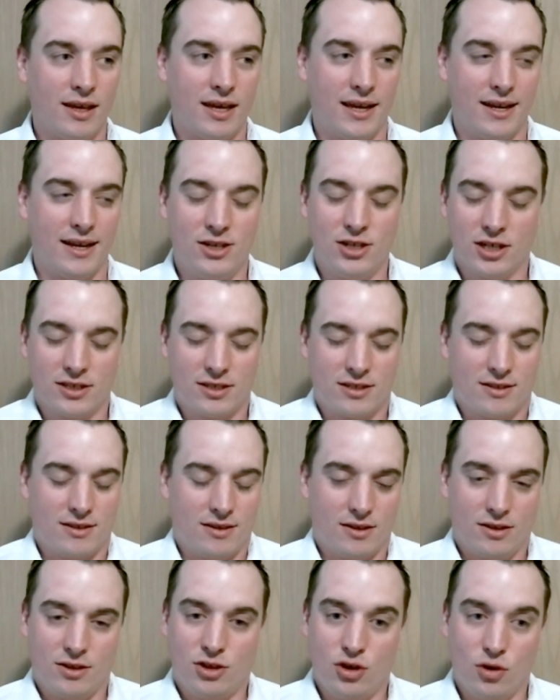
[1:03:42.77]
and just
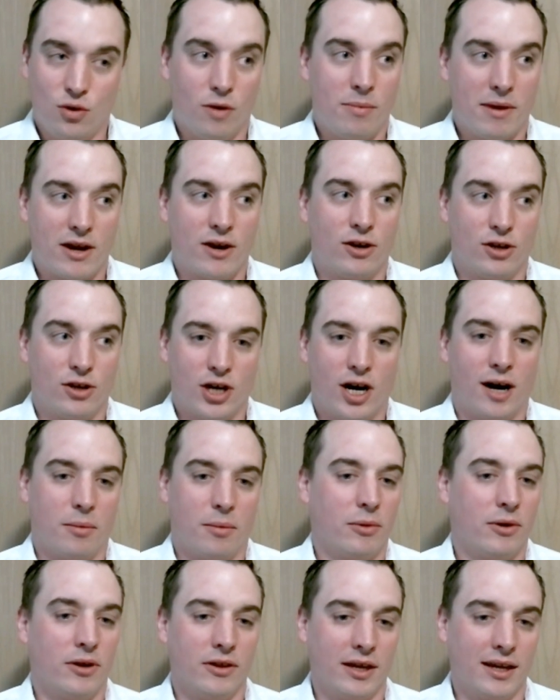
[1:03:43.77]
do a better job,
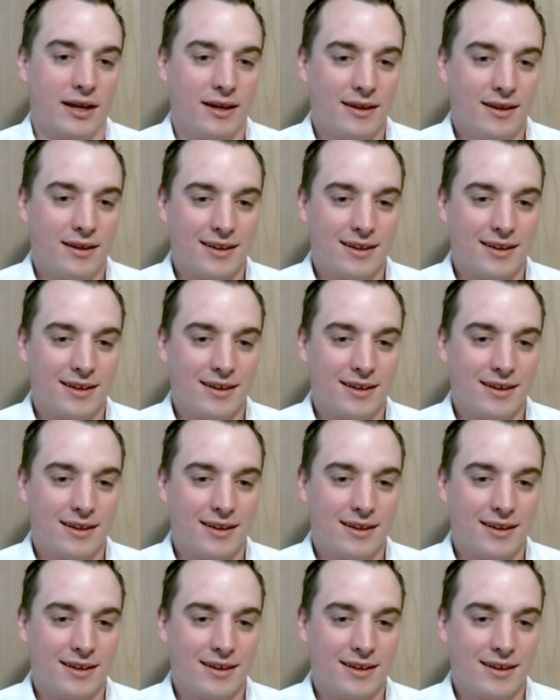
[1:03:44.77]
really.